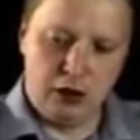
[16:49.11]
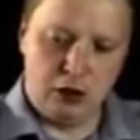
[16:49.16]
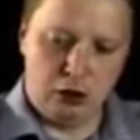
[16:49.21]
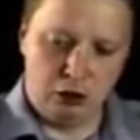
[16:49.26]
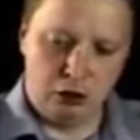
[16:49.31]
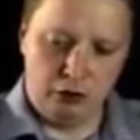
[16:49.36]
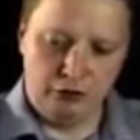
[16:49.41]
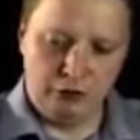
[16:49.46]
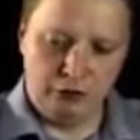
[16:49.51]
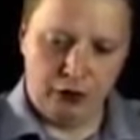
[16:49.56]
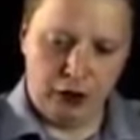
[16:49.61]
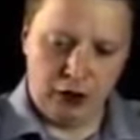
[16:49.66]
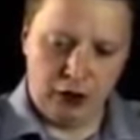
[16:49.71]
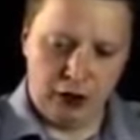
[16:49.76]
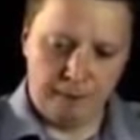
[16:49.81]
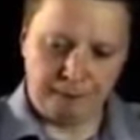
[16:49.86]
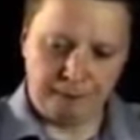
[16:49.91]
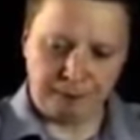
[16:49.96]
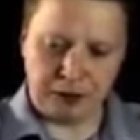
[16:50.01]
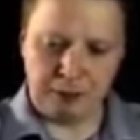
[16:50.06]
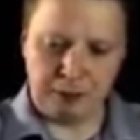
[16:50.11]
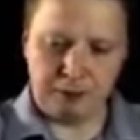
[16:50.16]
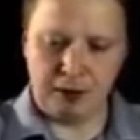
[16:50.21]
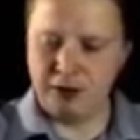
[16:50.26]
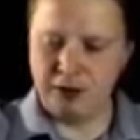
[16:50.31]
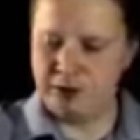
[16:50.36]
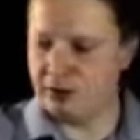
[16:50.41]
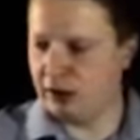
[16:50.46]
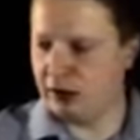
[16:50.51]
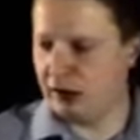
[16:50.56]
of
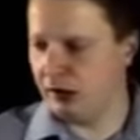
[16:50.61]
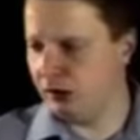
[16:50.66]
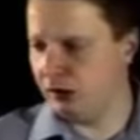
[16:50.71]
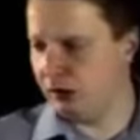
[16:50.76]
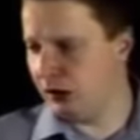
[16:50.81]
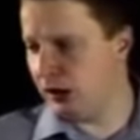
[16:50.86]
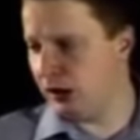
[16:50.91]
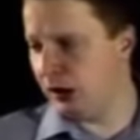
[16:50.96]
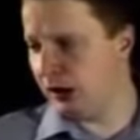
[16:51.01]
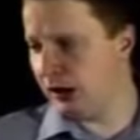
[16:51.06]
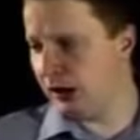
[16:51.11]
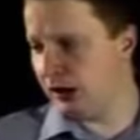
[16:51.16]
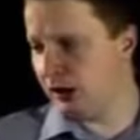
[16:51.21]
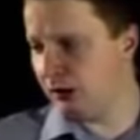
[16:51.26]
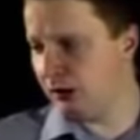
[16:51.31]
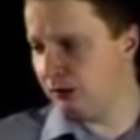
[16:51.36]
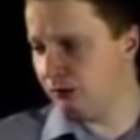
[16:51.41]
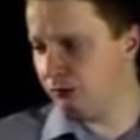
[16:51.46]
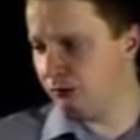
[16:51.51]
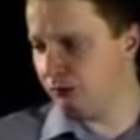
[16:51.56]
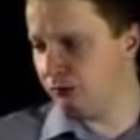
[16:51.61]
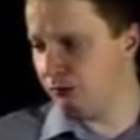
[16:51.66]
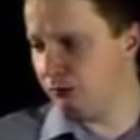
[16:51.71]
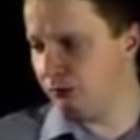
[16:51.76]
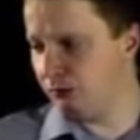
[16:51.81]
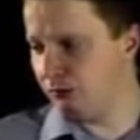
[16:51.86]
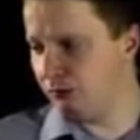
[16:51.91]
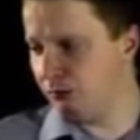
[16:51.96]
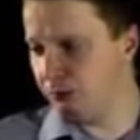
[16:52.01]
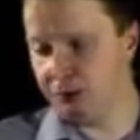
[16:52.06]
basically
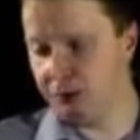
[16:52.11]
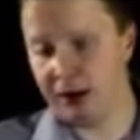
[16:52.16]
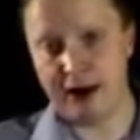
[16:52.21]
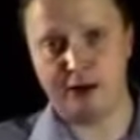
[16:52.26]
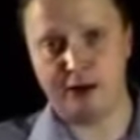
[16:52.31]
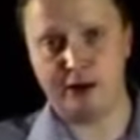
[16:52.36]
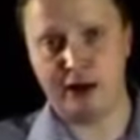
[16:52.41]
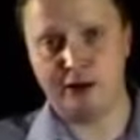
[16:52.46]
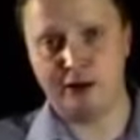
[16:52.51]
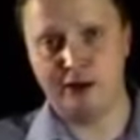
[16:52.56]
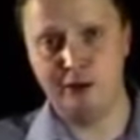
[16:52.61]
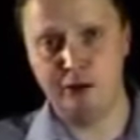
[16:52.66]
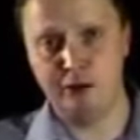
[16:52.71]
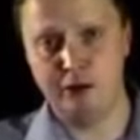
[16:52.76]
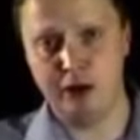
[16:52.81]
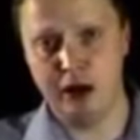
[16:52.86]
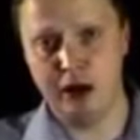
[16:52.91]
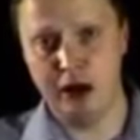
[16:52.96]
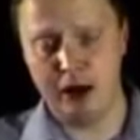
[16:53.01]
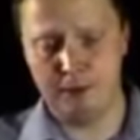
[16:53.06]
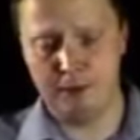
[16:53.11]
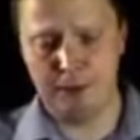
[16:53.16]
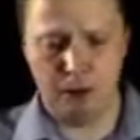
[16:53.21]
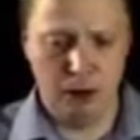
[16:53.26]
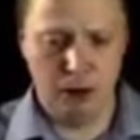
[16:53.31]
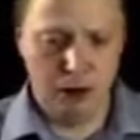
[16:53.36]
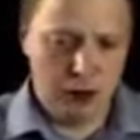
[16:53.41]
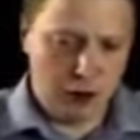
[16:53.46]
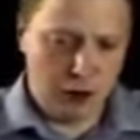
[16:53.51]
Black's activity here. But